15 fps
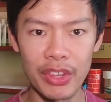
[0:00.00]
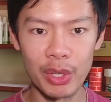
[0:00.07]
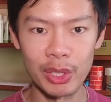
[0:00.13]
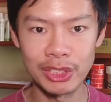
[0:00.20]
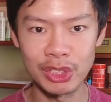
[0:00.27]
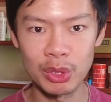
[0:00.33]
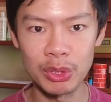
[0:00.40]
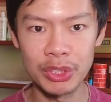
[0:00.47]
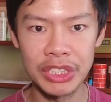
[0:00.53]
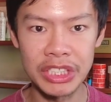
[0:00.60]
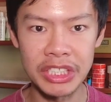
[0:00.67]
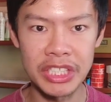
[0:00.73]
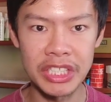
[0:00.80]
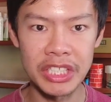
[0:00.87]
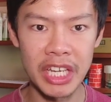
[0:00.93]
And also
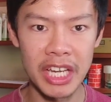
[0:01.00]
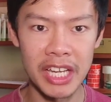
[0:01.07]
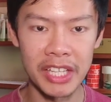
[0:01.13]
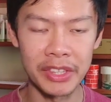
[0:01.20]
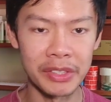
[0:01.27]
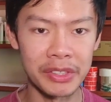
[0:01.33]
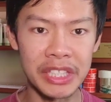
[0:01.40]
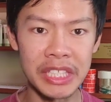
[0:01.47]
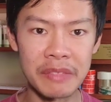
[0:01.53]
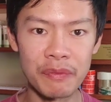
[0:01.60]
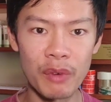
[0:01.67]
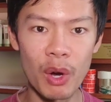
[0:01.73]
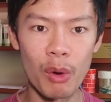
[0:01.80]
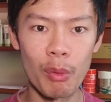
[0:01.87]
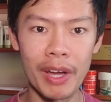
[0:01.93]
the
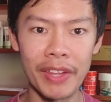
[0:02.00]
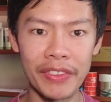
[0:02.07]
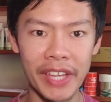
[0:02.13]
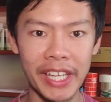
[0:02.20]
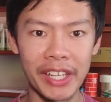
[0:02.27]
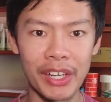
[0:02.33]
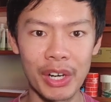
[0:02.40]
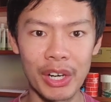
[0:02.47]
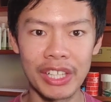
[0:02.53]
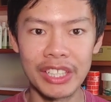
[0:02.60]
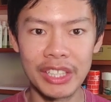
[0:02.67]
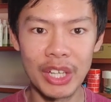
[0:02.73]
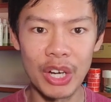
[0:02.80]
default one that are